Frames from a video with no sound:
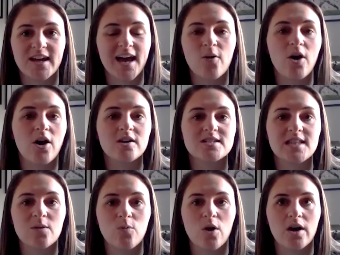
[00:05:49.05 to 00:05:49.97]
How hard do
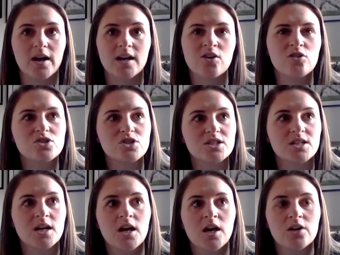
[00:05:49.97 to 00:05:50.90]
they work? And not just
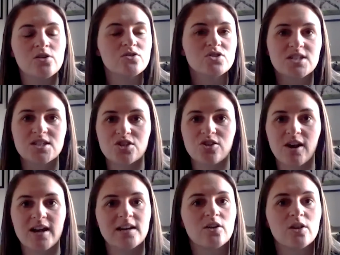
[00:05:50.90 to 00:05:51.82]
in
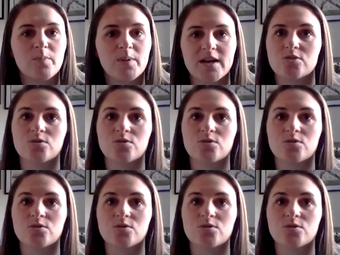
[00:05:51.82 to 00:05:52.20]
training on the pitch.